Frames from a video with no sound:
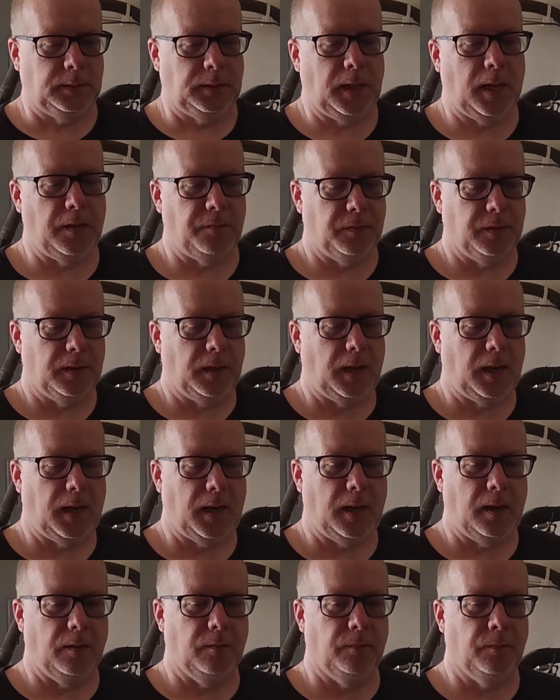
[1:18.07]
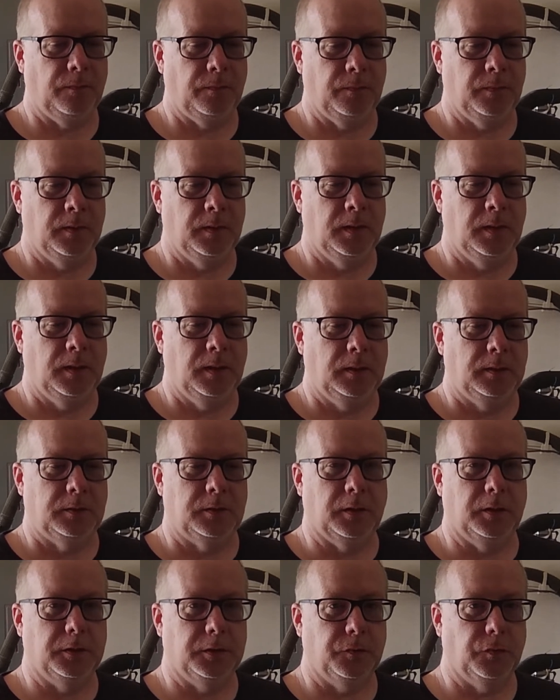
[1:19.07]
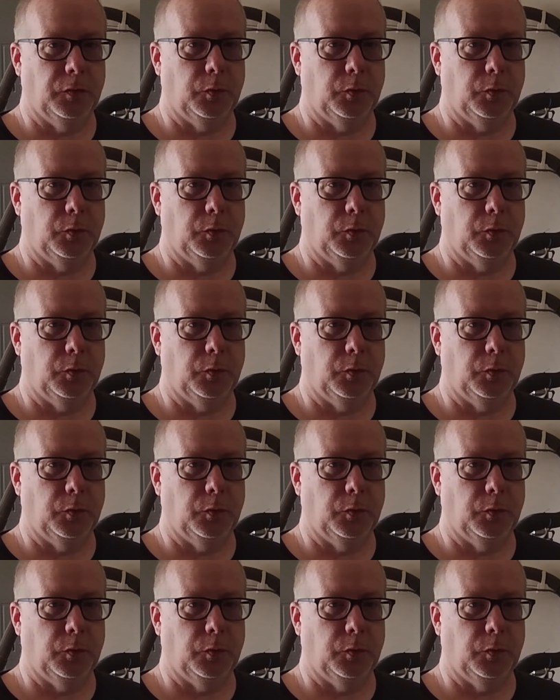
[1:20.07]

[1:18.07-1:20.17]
having to have tons of